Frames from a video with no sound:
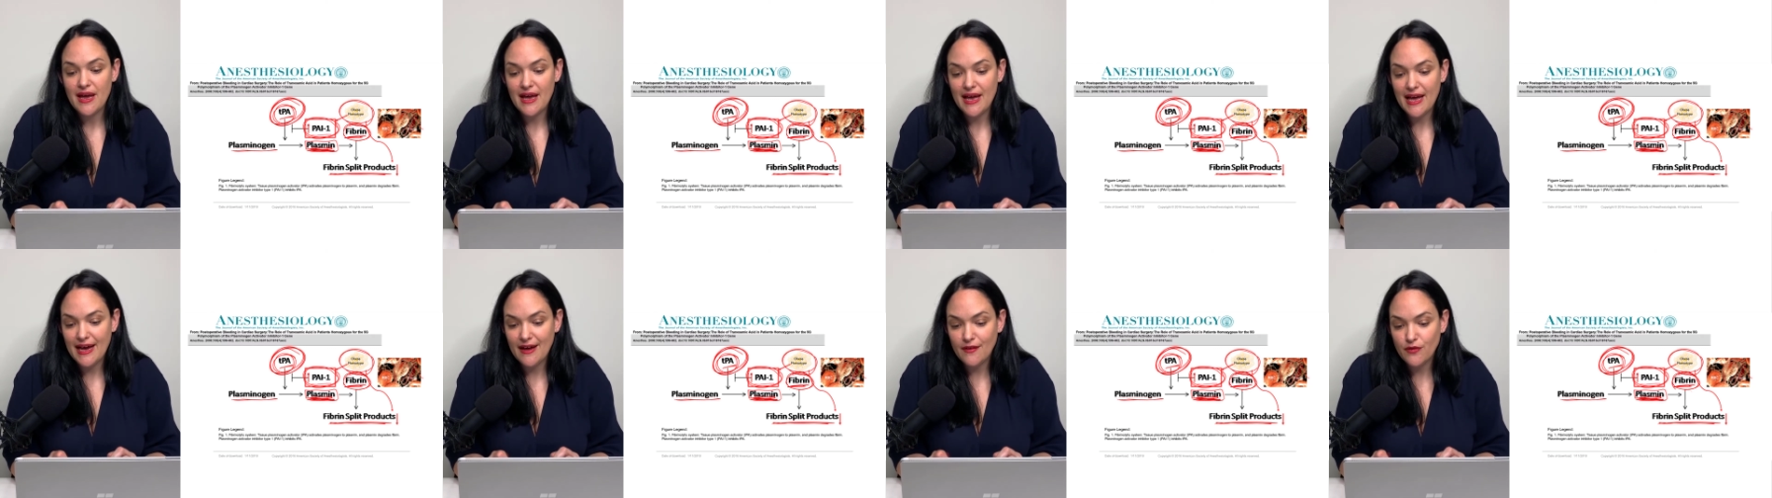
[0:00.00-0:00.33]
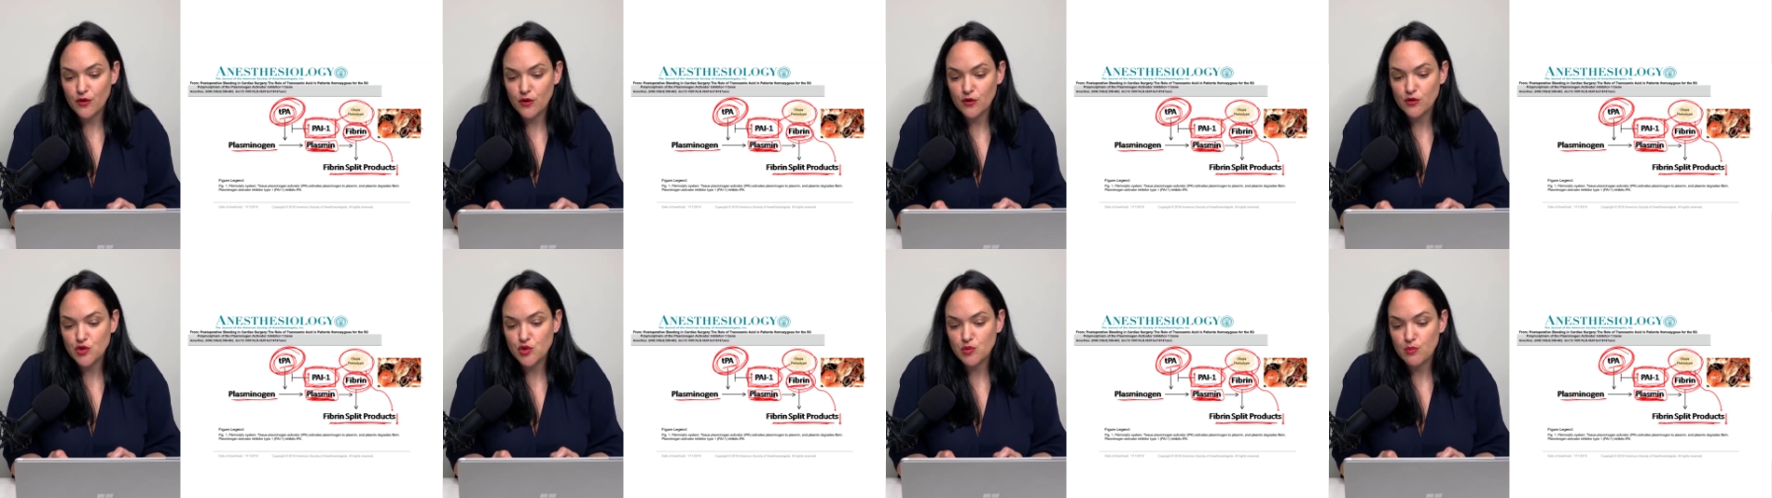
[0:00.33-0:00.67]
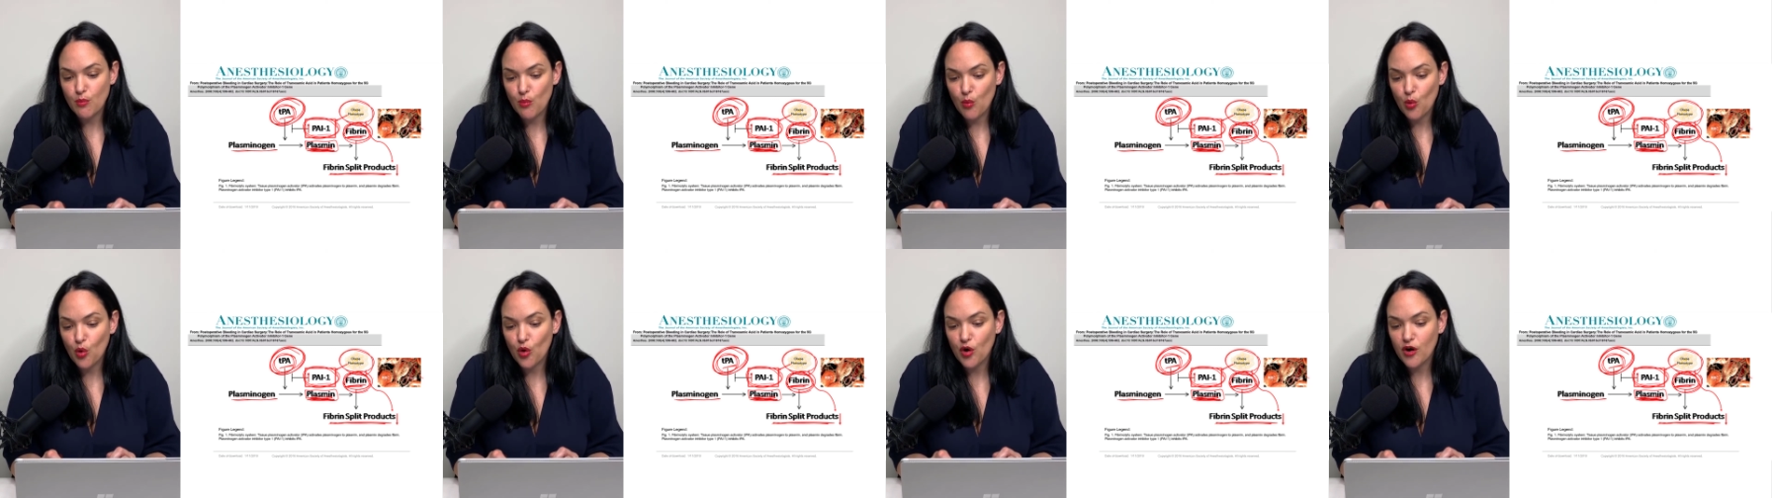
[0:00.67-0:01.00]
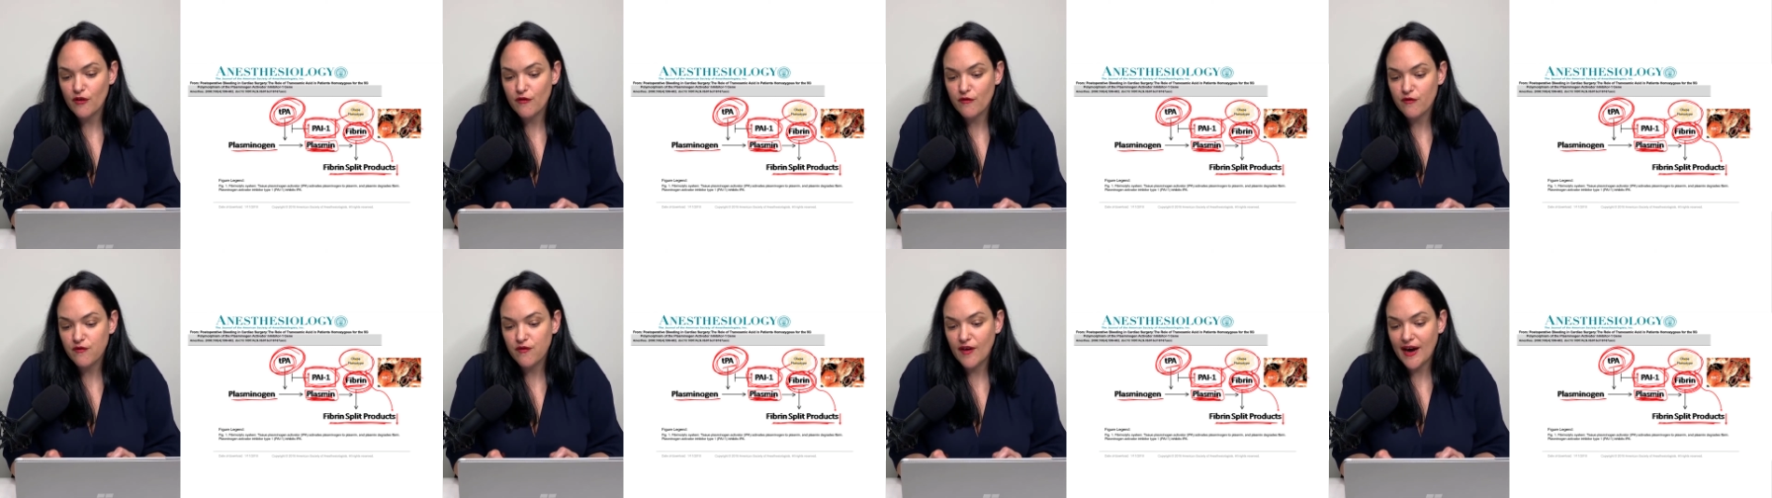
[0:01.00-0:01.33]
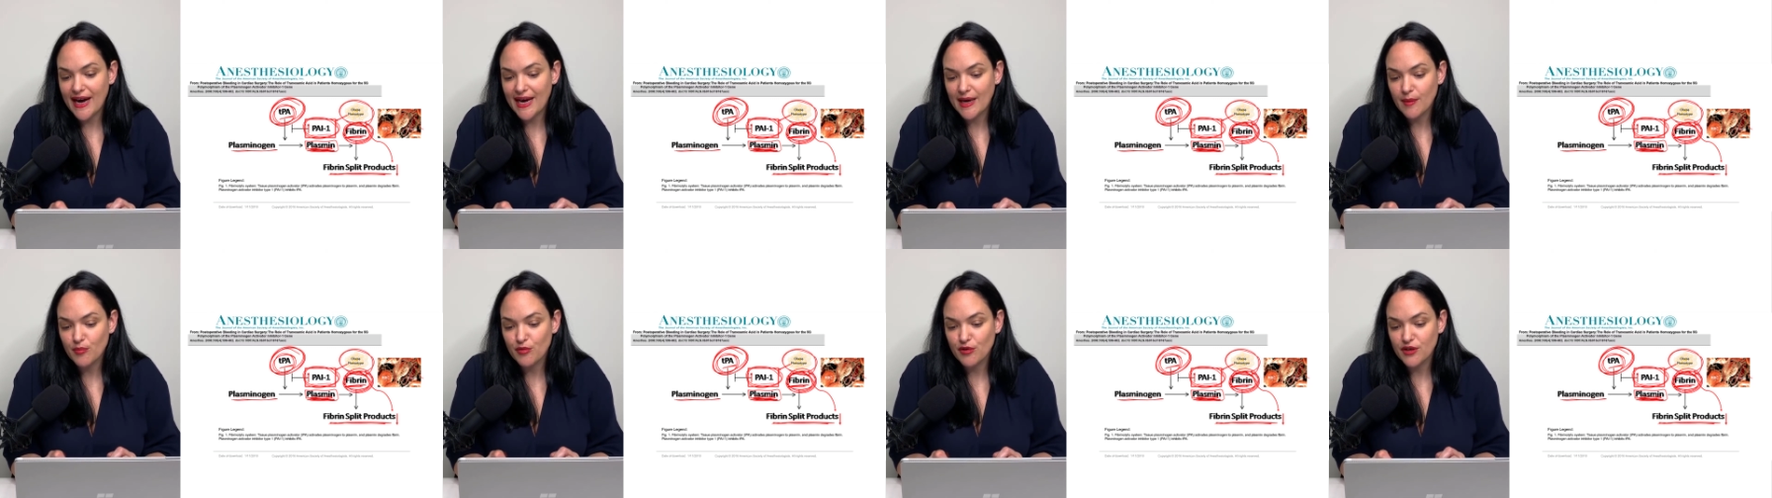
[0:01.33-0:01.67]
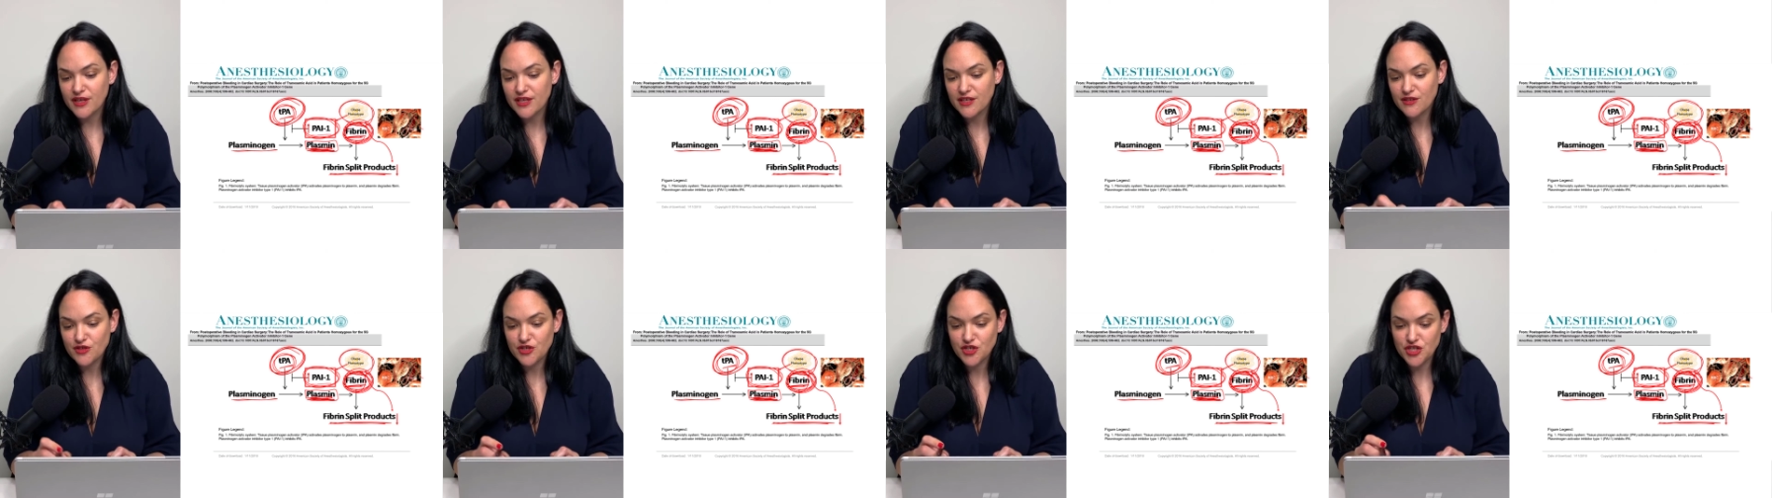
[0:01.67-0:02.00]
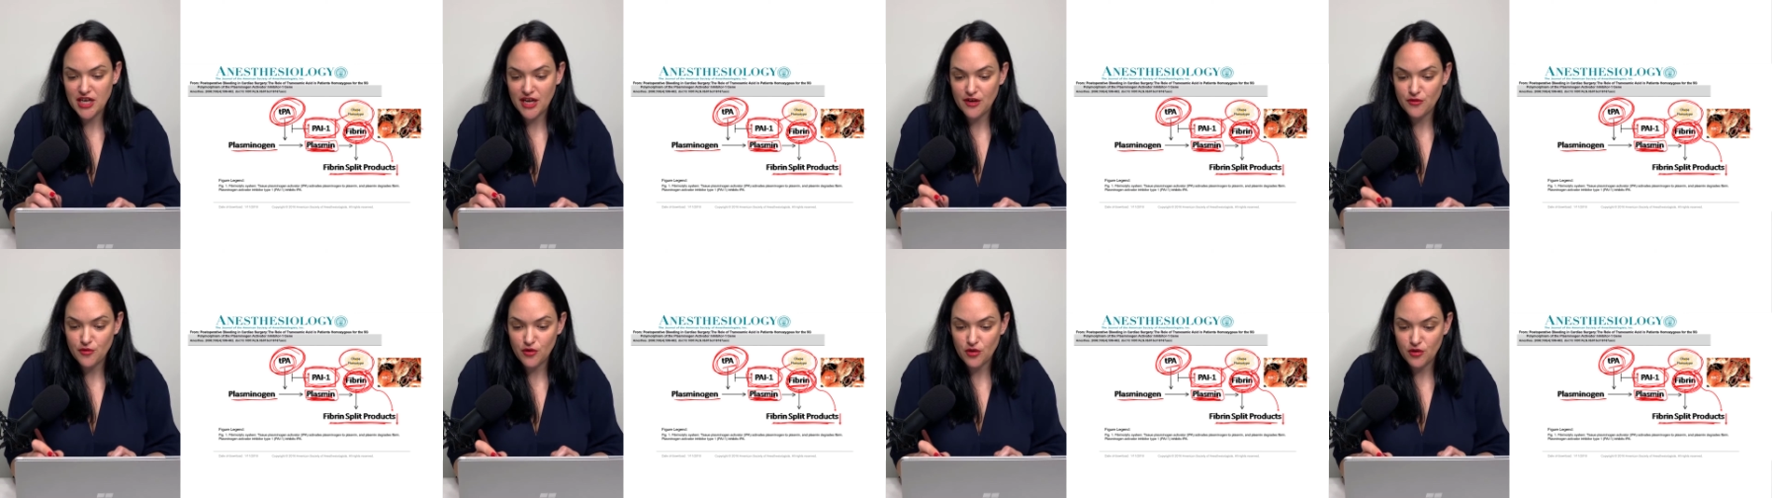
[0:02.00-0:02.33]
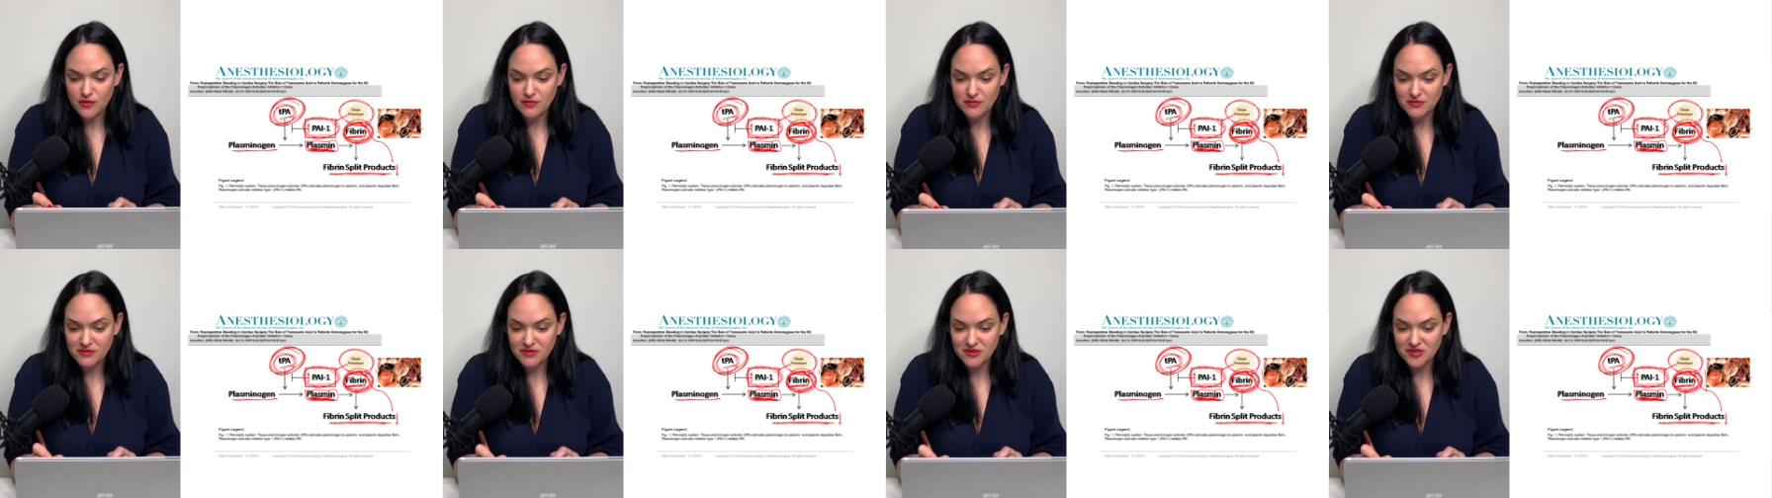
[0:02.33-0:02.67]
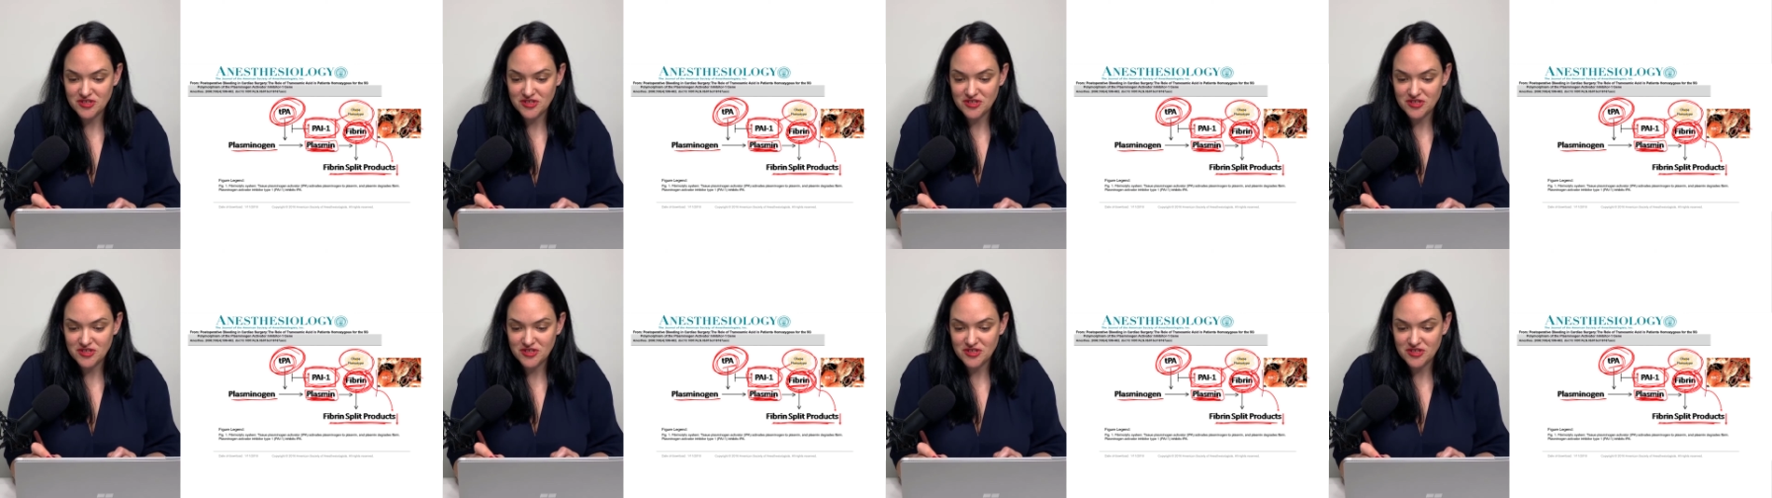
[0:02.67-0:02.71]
and there's more fibrin in general.